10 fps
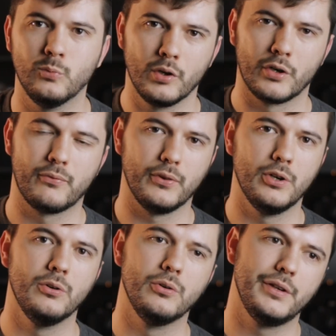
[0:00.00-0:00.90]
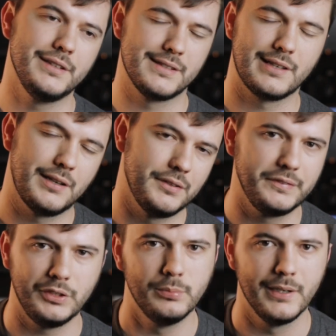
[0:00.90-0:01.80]
workflow inside of
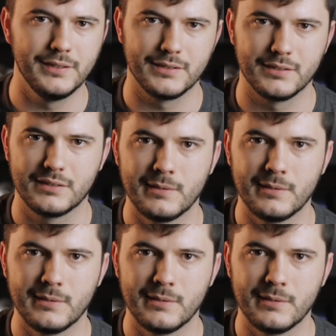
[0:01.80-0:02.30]
Cubasis.